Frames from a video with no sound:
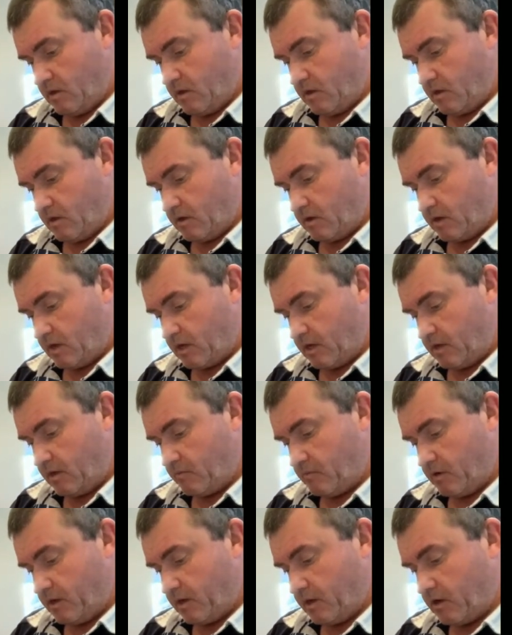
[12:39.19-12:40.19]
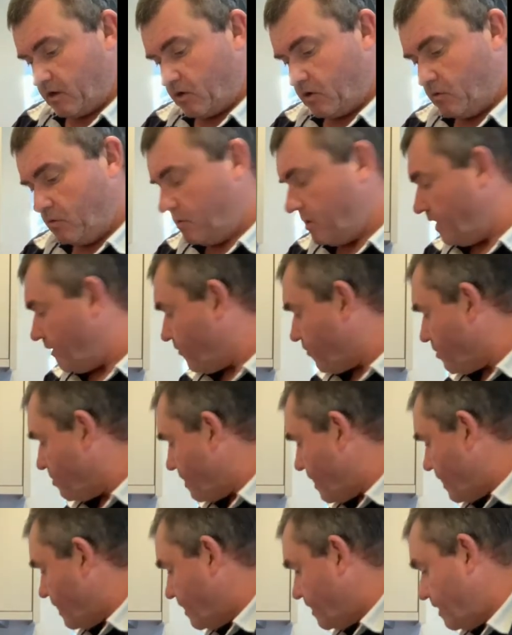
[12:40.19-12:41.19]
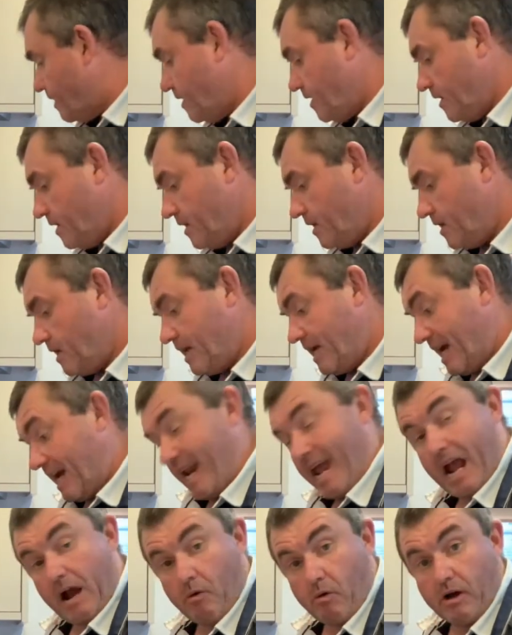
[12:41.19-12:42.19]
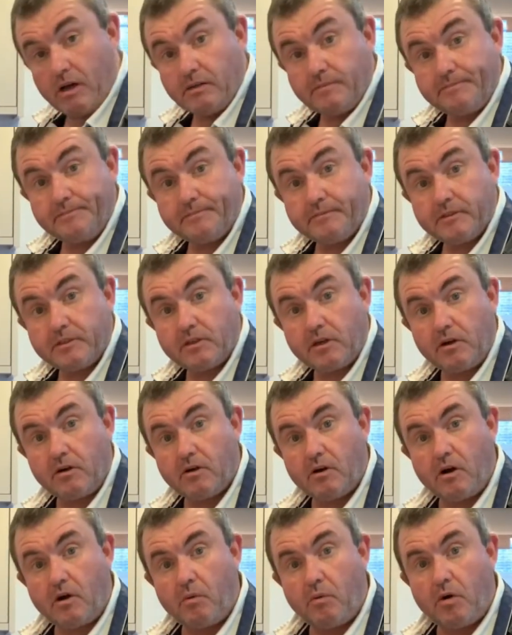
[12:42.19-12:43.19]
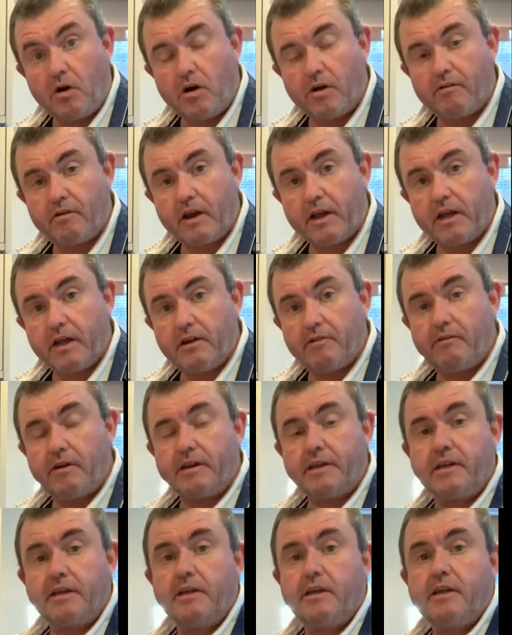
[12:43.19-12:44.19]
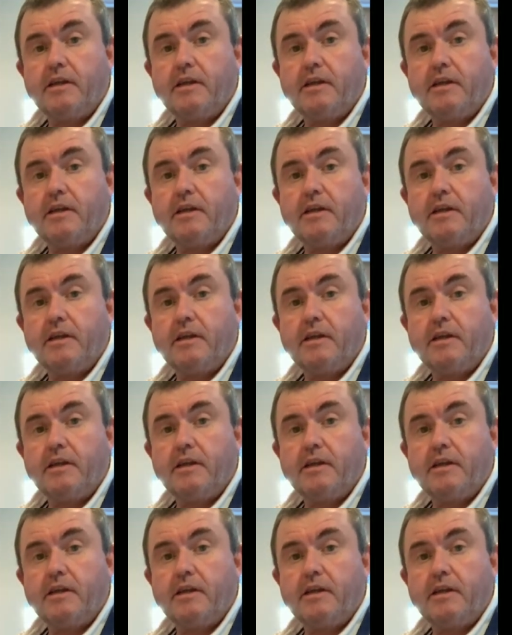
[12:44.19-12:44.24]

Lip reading: Okay, we're going to cool it for about an hour. So I've got a wire rack here ready.